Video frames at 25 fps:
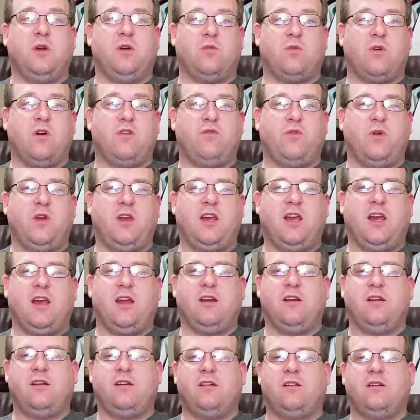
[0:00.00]
rough
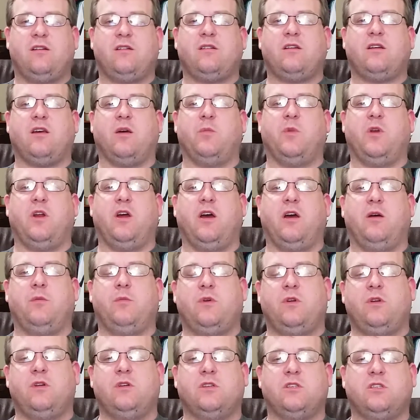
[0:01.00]
weekend coming up,